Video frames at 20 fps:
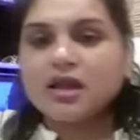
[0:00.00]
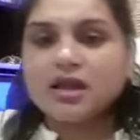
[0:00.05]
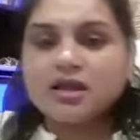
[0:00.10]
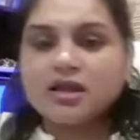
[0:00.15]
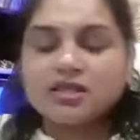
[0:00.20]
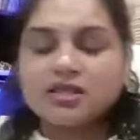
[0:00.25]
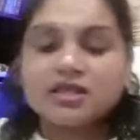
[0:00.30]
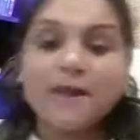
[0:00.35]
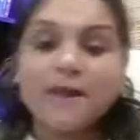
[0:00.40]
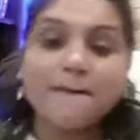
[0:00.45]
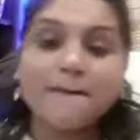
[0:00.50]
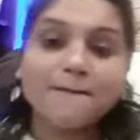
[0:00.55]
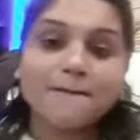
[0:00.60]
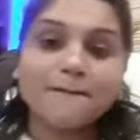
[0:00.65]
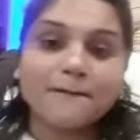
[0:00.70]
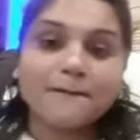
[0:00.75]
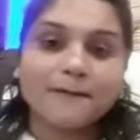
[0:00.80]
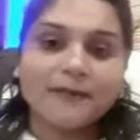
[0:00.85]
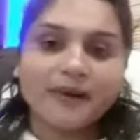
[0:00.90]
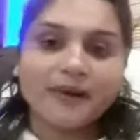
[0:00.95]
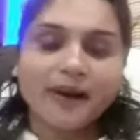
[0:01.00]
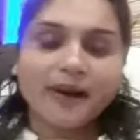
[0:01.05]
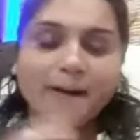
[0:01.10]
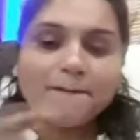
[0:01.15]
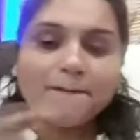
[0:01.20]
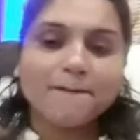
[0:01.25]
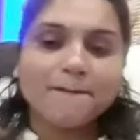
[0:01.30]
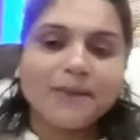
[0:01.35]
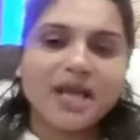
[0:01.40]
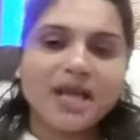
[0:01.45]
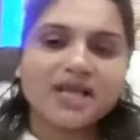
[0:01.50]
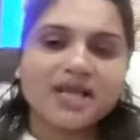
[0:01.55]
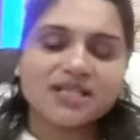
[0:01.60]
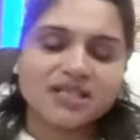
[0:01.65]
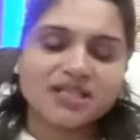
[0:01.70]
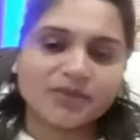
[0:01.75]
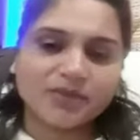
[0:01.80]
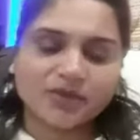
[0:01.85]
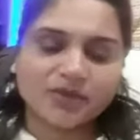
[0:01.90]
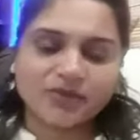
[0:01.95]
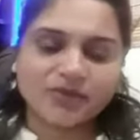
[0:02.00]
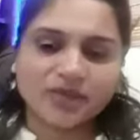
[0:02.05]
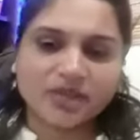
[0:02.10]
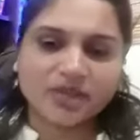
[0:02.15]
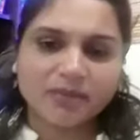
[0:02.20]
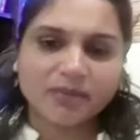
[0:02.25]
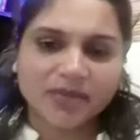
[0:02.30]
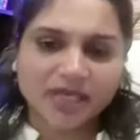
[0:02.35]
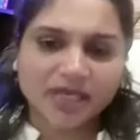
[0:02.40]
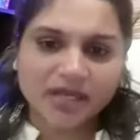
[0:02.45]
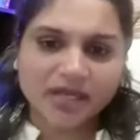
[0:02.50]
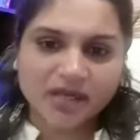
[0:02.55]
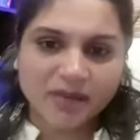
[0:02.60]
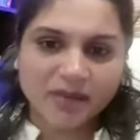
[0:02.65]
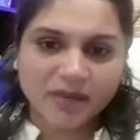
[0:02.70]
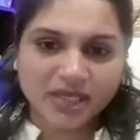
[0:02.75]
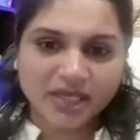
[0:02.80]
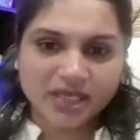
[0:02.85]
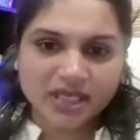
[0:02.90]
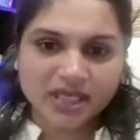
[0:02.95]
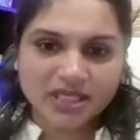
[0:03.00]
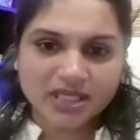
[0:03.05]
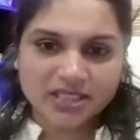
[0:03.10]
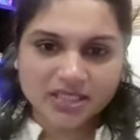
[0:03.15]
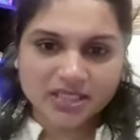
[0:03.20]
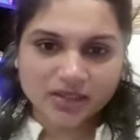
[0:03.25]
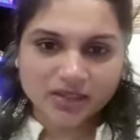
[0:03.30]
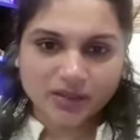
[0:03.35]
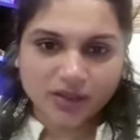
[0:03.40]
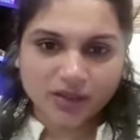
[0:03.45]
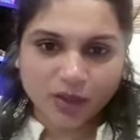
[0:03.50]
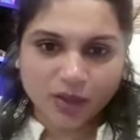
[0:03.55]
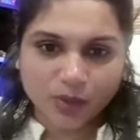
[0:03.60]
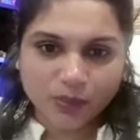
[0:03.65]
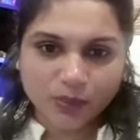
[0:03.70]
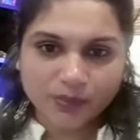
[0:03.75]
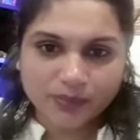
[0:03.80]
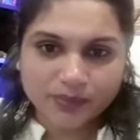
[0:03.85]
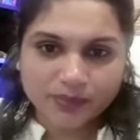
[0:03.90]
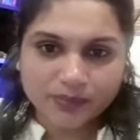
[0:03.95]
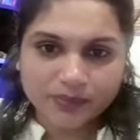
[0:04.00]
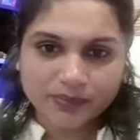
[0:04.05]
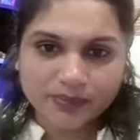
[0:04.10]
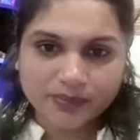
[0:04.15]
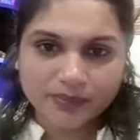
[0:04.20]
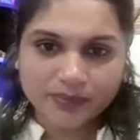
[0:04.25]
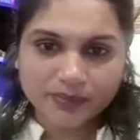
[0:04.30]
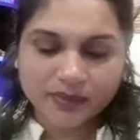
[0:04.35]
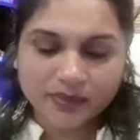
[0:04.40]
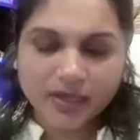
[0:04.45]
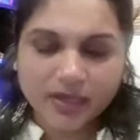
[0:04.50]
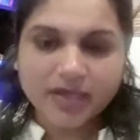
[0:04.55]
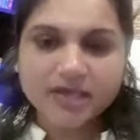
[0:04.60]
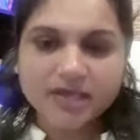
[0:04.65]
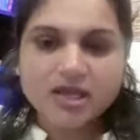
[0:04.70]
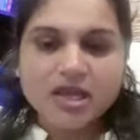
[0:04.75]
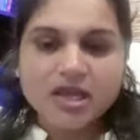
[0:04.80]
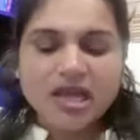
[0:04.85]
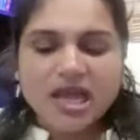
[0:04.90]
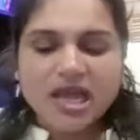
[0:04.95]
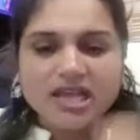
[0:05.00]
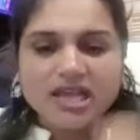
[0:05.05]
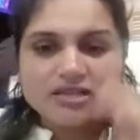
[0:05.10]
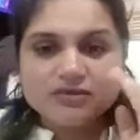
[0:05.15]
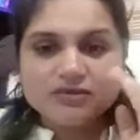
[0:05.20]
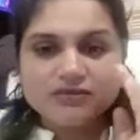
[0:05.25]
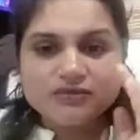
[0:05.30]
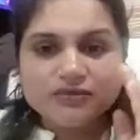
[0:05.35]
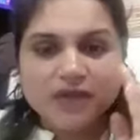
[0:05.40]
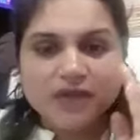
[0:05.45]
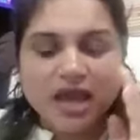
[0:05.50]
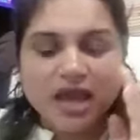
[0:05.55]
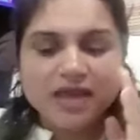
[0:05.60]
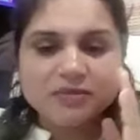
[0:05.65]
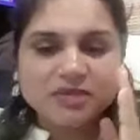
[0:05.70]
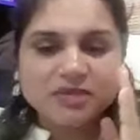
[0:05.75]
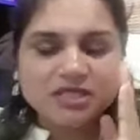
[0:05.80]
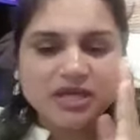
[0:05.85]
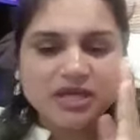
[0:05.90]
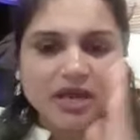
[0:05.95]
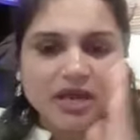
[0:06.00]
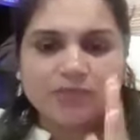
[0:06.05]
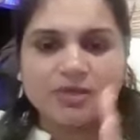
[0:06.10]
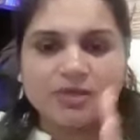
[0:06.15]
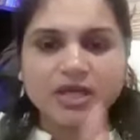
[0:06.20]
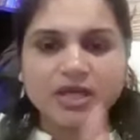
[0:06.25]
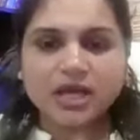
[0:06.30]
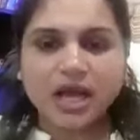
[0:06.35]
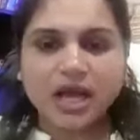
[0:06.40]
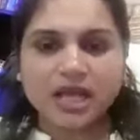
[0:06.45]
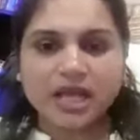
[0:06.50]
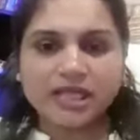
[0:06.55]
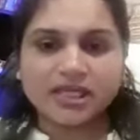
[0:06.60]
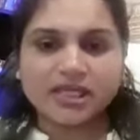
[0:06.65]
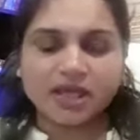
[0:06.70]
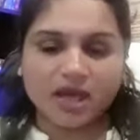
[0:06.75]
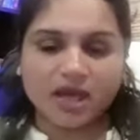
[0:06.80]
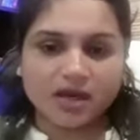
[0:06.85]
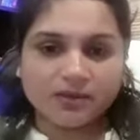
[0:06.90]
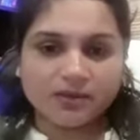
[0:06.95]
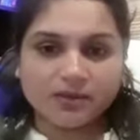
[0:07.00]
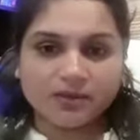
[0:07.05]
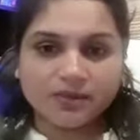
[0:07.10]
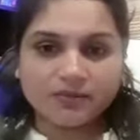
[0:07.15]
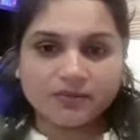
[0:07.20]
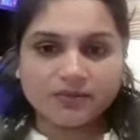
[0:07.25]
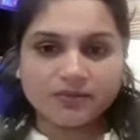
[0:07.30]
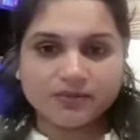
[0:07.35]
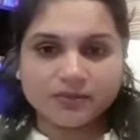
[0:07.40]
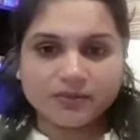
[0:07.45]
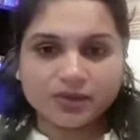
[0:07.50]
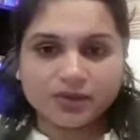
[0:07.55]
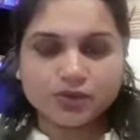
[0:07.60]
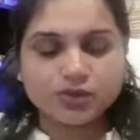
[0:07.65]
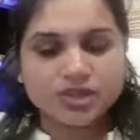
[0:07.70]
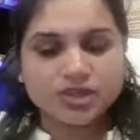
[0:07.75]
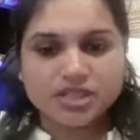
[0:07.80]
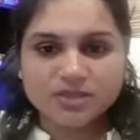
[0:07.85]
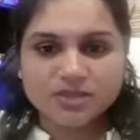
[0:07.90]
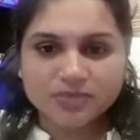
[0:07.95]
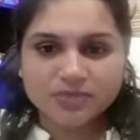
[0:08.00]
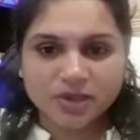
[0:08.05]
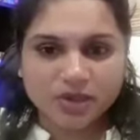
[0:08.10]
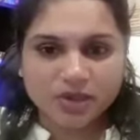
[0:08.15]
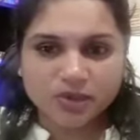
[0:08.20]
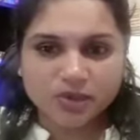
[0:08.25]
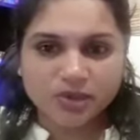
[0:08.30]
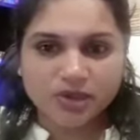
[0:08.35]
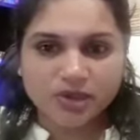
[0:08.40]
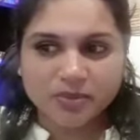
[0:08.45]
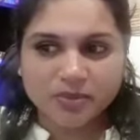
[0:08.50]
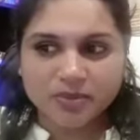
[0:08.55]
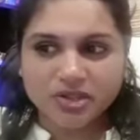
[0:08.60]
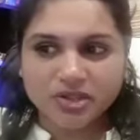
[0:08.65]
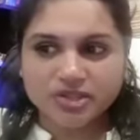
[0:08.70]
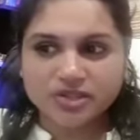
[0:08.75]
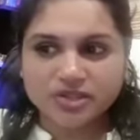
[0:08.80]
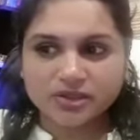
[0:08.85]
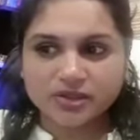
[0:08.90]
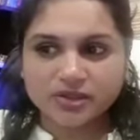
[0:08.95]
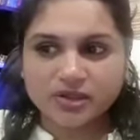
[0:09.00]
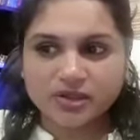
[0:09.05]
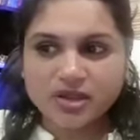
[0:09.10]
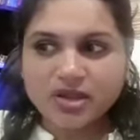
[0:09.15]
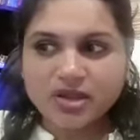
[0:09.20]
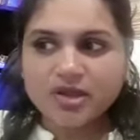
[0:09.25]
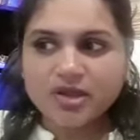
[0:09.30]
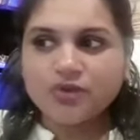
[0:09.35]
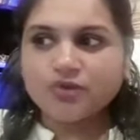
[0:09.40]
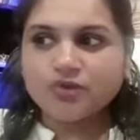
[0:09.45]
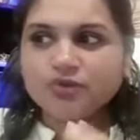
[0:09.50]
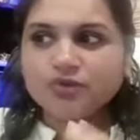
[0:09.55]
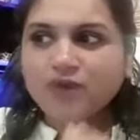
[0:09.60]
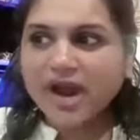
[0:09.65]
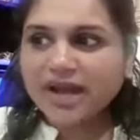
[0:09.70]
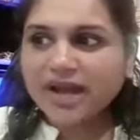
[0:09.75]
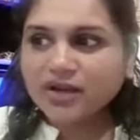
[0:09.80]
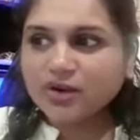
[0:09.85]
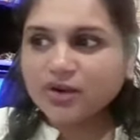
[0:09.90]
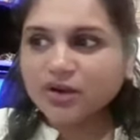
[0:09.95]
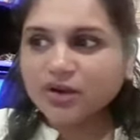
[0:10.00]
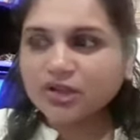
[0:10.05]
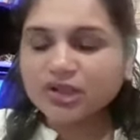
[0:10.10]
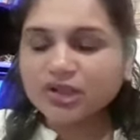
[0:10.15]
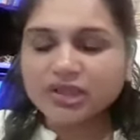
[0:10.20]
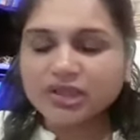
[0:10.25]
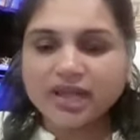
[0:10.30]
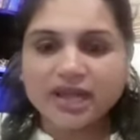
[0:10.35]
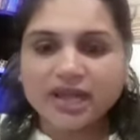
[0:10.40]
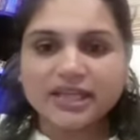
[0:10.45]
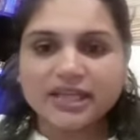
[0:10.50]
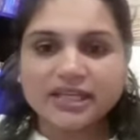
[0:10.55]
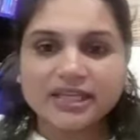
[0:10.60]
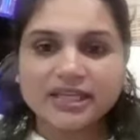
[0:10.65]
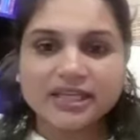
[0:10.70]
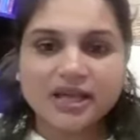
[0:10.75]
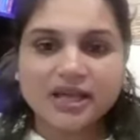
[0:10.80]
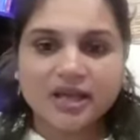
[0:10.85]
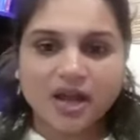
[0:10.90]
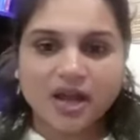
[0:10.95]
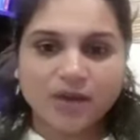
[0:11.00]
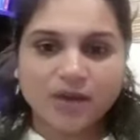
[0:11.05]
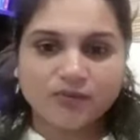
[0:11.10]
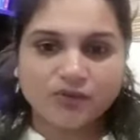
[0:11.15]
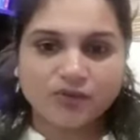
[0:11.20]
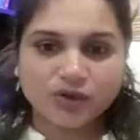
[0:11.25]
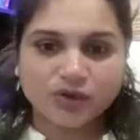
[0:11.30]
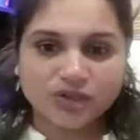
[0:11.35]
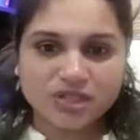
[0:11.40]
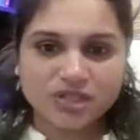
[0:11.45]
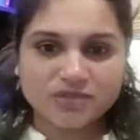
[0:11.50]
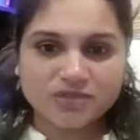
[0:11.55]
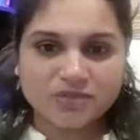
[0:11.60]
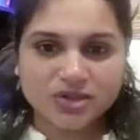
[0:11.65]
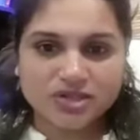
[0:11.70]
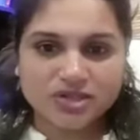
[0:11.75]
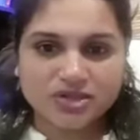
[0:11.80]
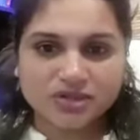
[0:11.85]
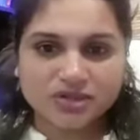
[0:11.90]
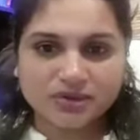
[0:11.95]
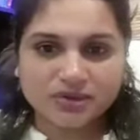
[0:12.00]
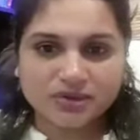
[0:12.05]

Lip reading: some comparison between the materia medicas here now, right? As I prescribed the kali carb to this particular patient, why not the calcarea carb for this patient,